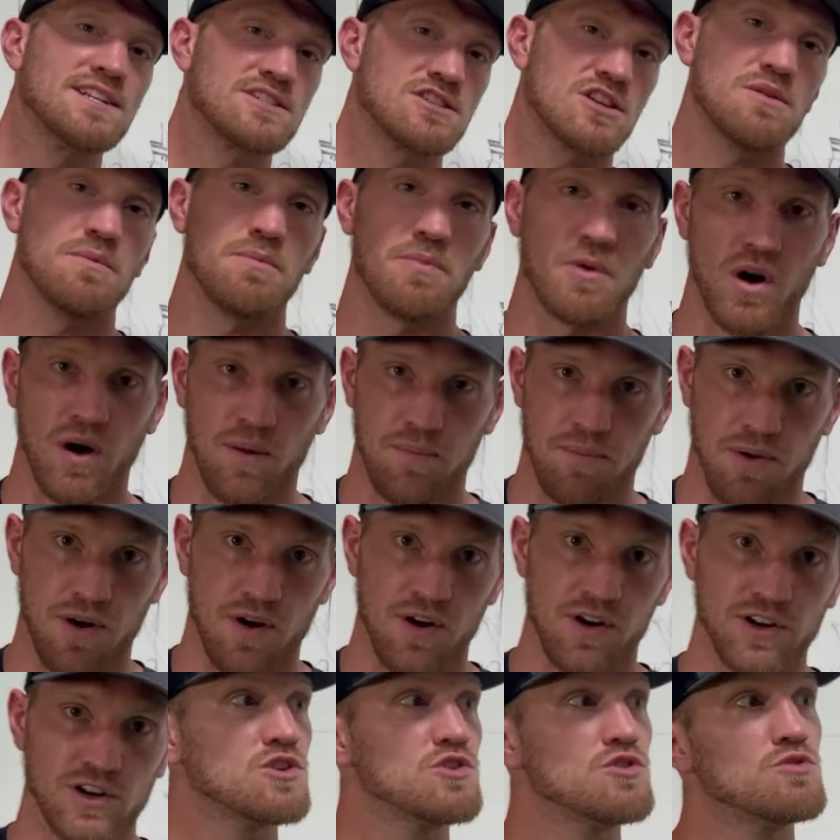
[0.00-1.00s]
to the
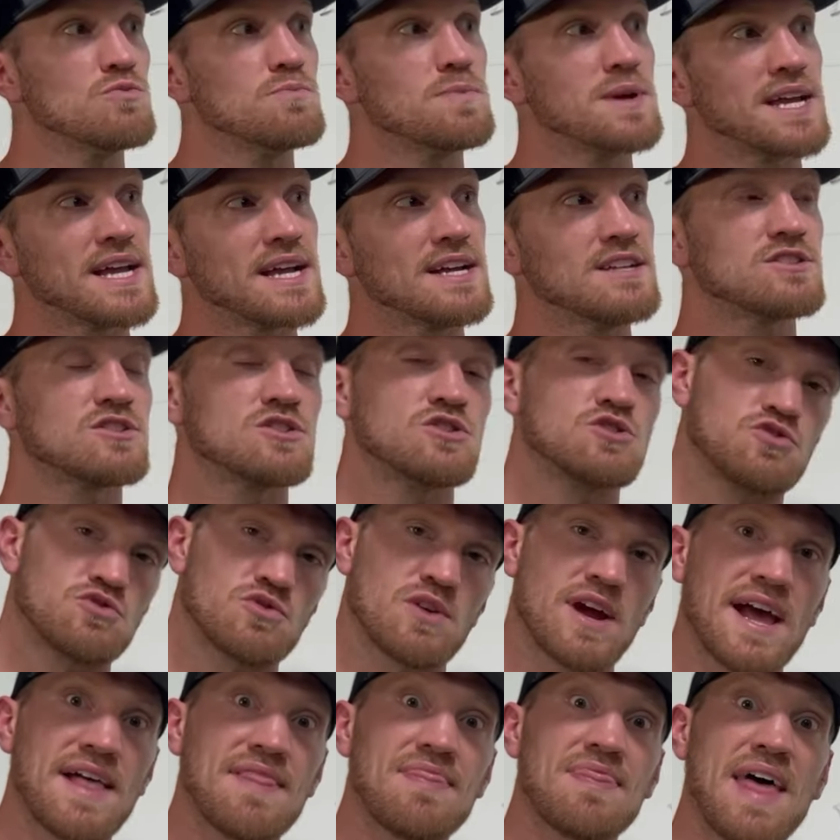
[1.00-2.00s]
ballpark. You begin to
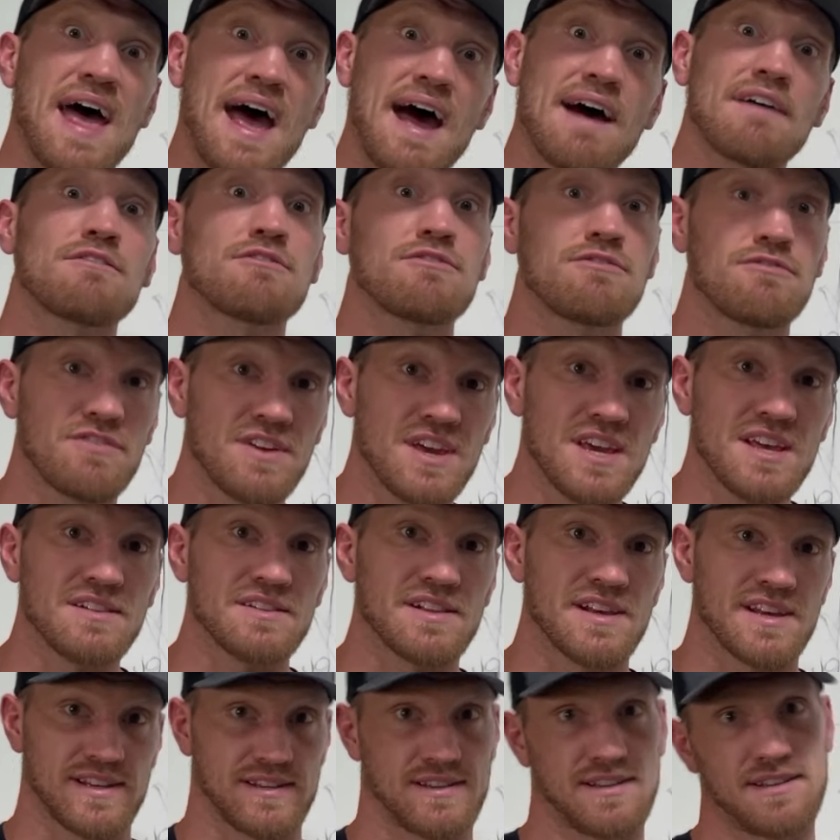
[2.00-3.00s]
dread that
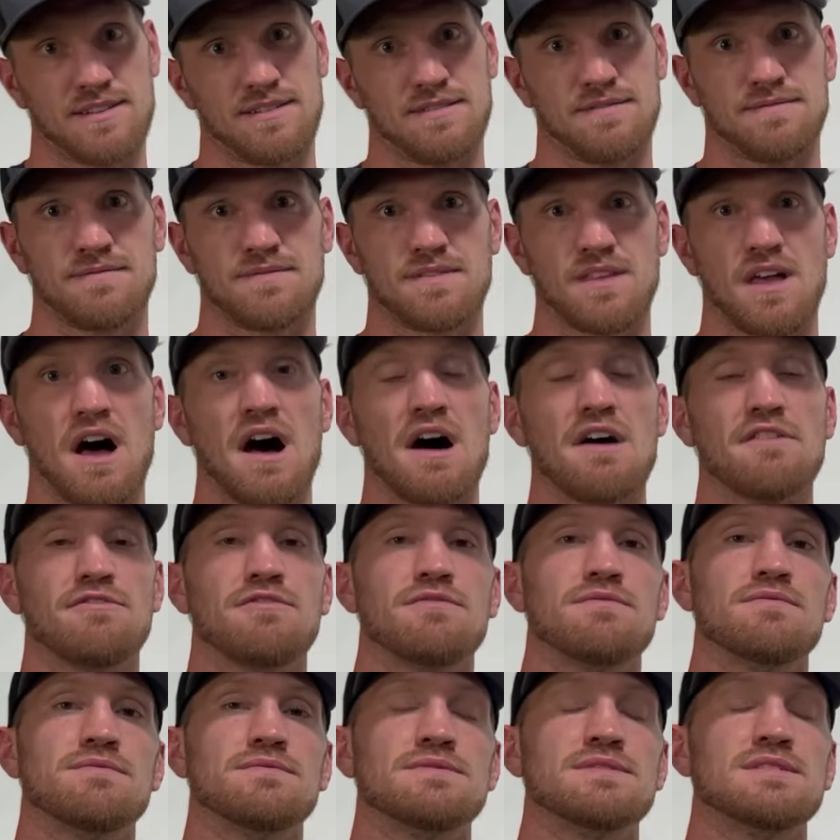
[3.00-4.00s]
feeling of,
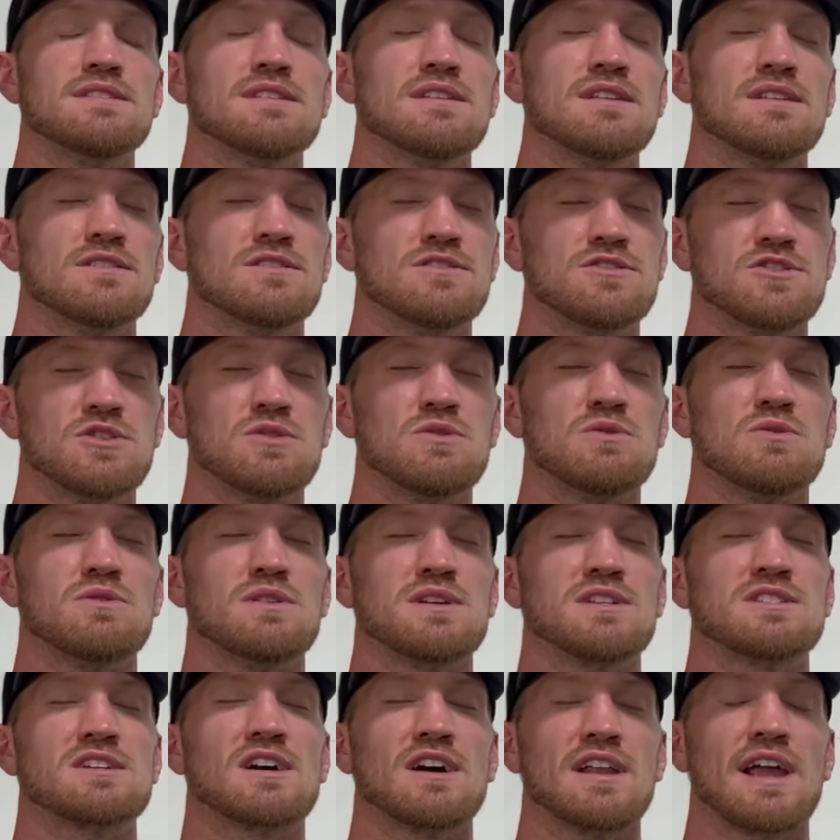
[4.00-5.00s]
dude,
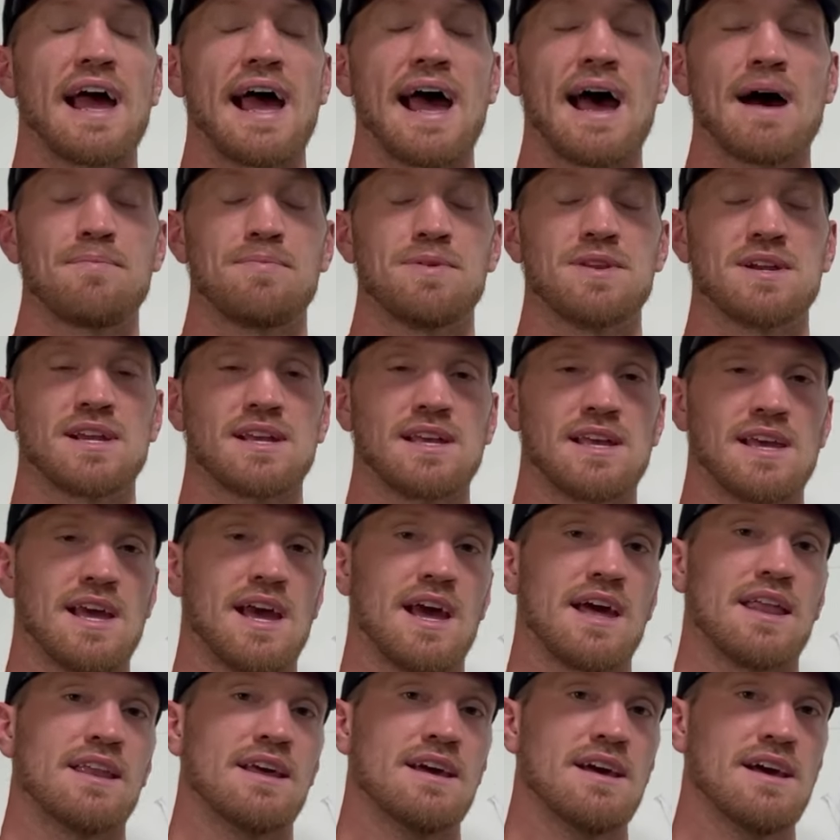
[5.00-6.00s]
it's going to happen
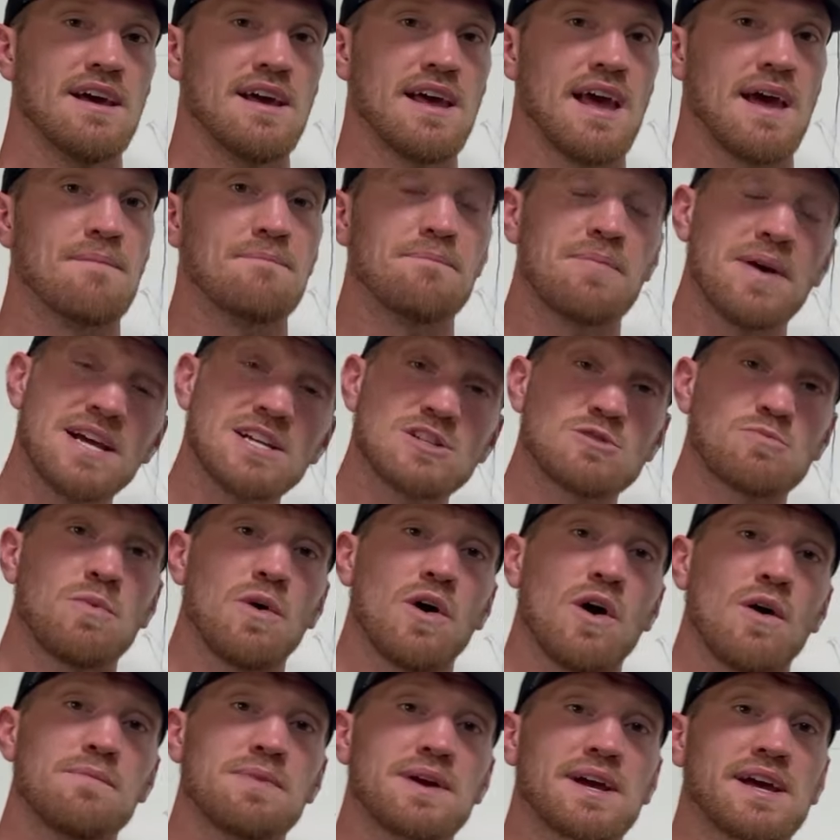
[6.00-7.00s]
again. And
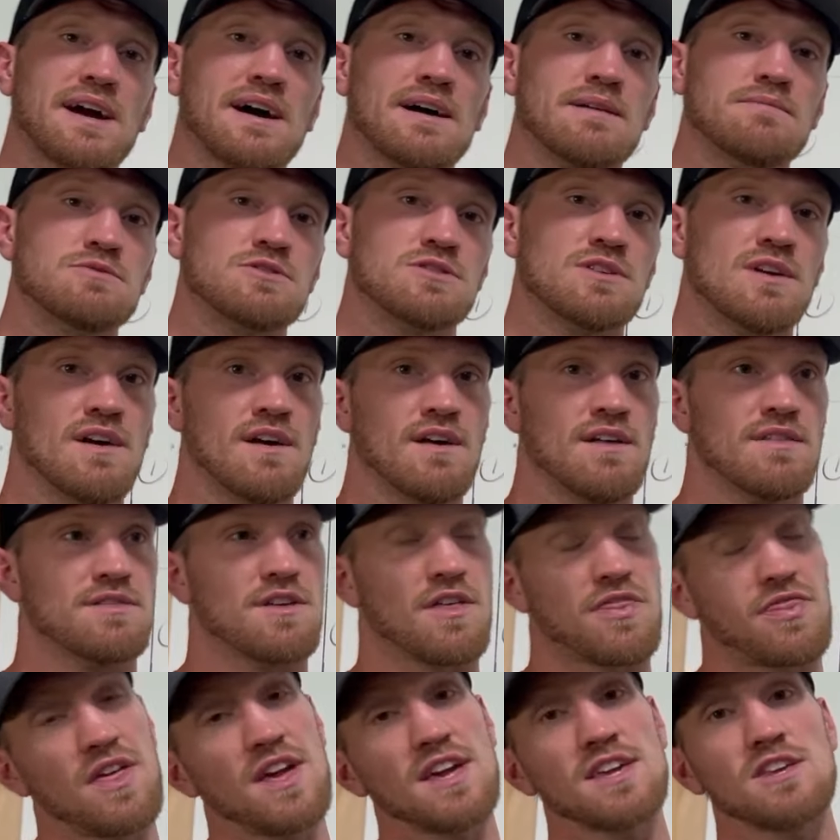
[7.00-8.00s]
baseball becomes
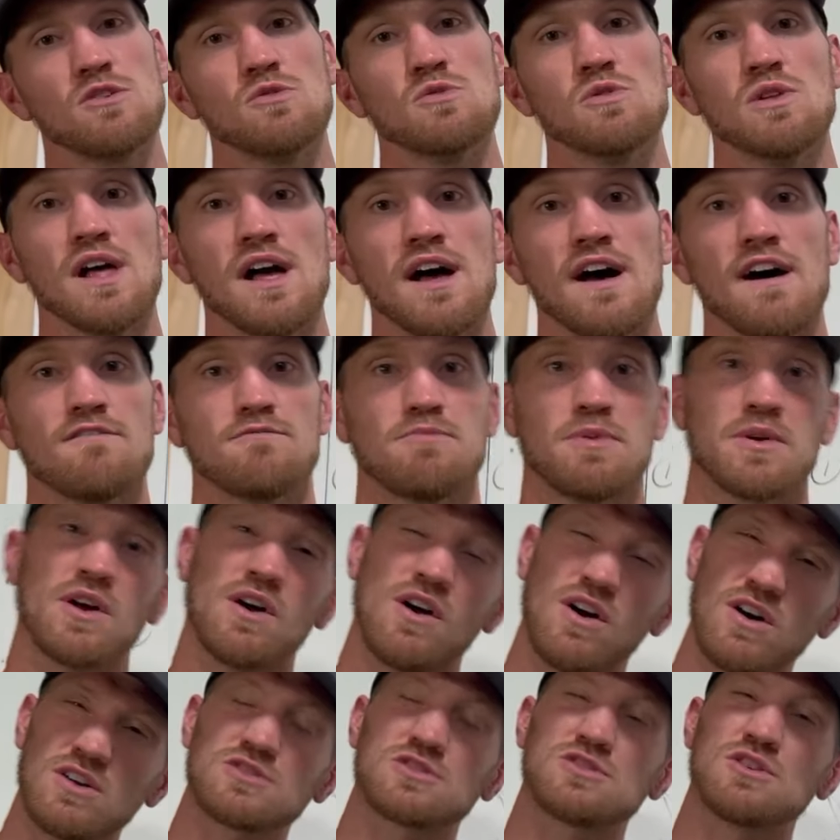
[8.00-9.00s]
the thing you love, but
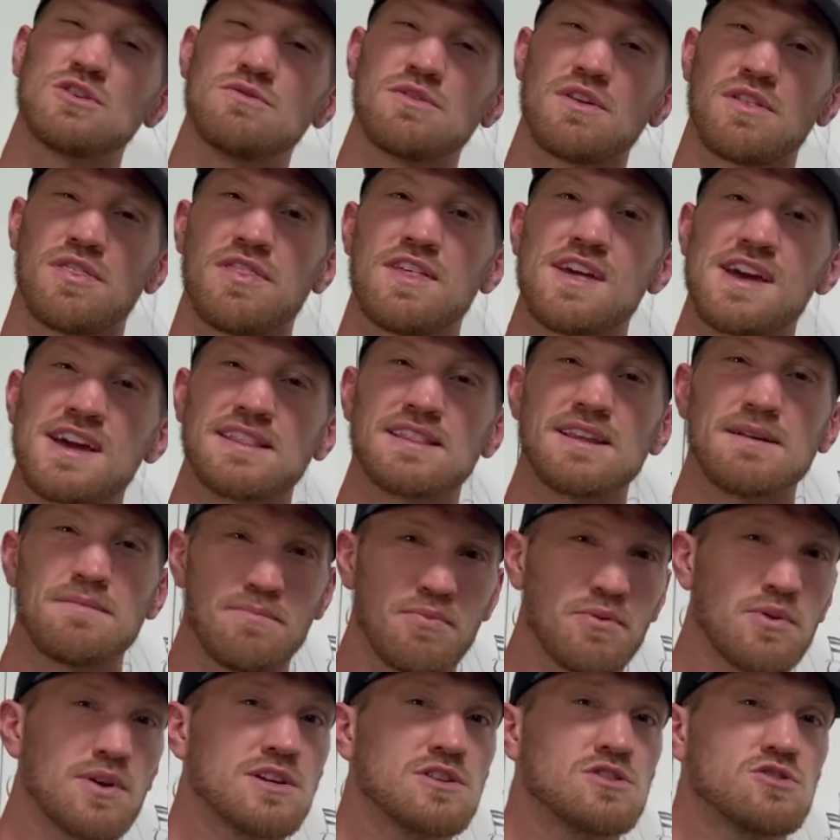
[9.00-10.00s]
also the thing that
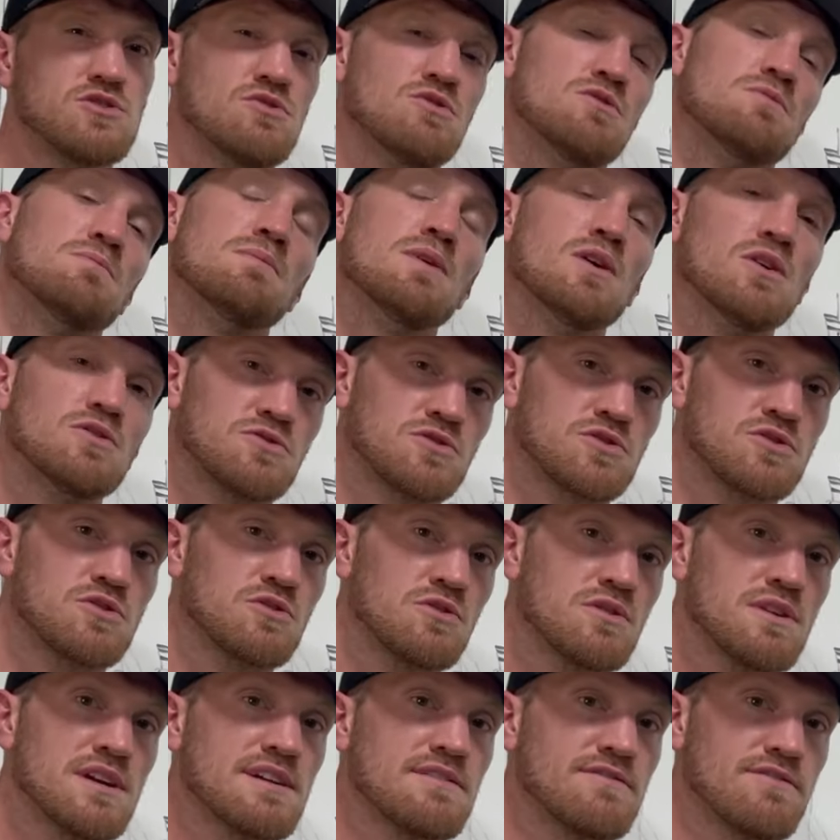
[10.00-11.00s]
brings you the most
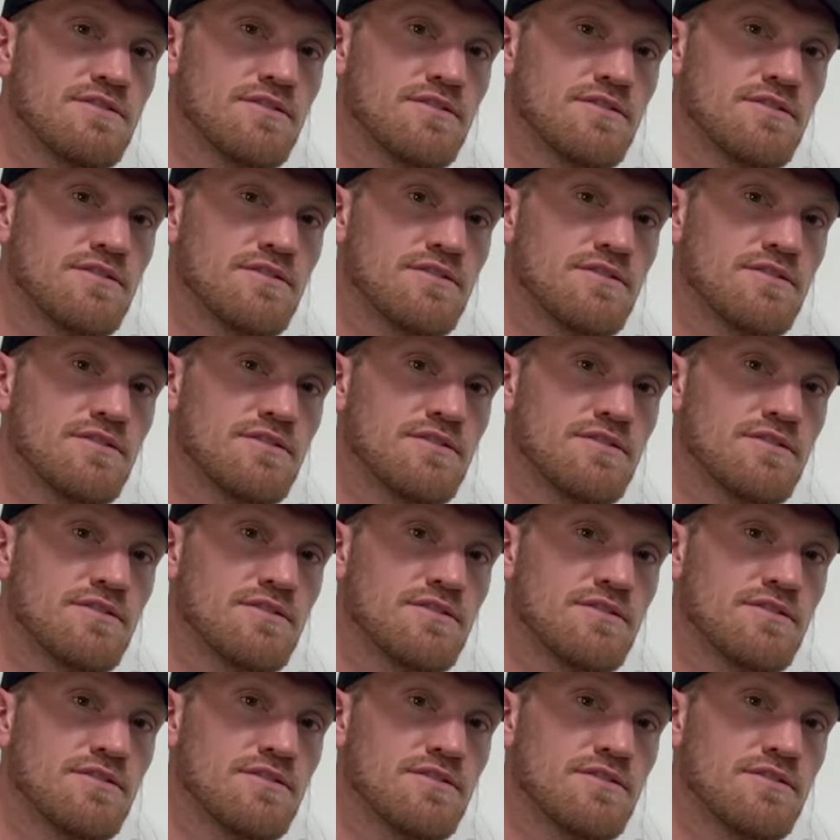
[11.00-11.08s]
grief.